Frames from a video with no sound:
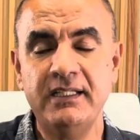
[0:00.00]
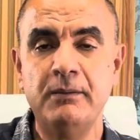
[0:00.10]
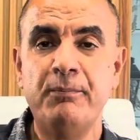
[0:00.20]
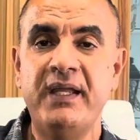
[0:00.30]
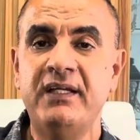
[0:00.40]

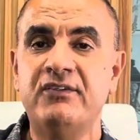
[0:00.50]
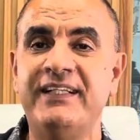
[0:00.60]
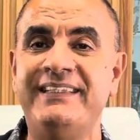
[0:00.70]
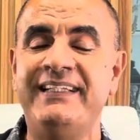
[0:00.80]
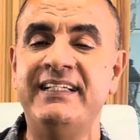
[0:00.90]
The pain
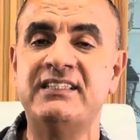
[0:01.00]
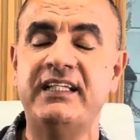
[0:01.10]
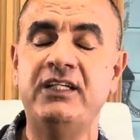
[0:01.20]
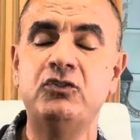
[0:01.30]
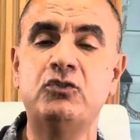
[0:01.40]
radiates
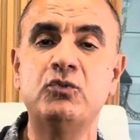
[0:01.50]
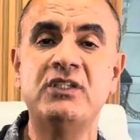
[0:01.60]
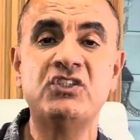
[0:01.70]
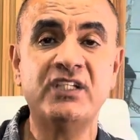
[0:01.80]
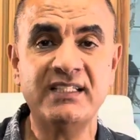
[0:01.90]
into
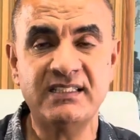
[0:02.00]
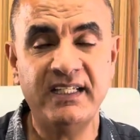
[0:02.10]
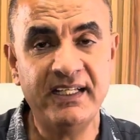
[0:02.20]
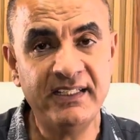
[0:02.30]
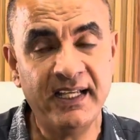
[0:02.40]
the chest
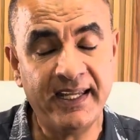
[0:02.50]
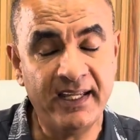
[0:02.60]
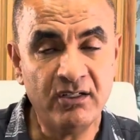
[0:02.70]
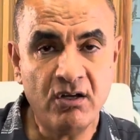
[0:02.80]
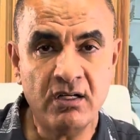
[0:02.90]
area,
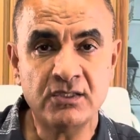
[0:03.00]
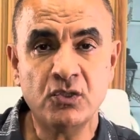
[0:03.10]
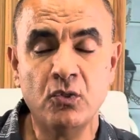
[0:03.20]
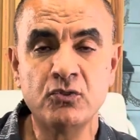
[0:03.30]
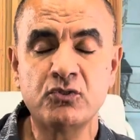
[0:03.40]
can cause
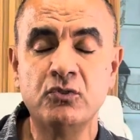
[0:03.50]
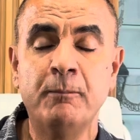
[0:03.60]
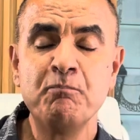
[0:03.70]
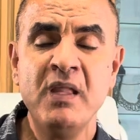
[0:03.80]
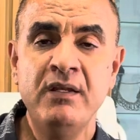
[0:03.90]

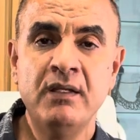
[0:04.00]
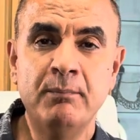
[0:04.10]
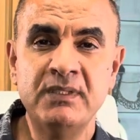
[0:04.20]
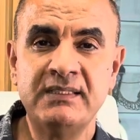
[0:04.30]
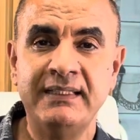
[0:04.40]
also
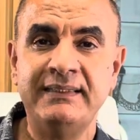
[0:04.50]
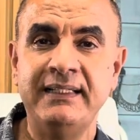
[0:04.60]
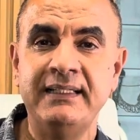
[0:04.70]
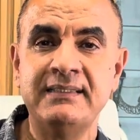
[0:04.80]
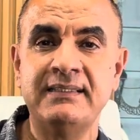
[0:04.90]
numbness and
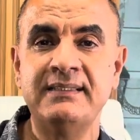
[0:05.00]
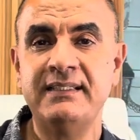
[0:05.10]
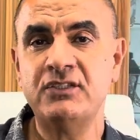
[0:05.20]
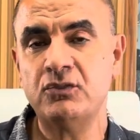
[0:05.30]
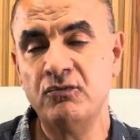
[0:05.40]
tingling
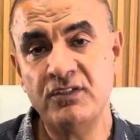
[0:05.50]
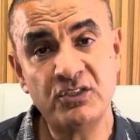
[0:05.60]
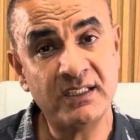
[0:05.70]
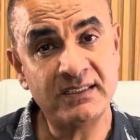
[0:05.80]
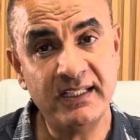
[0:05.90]
sensation of the
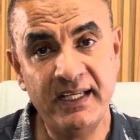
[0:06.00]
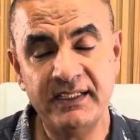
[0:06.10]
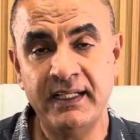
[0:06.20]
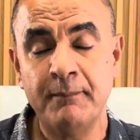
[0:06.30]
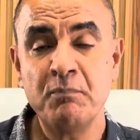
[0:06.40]
chest
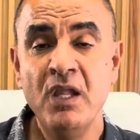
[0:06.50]
area.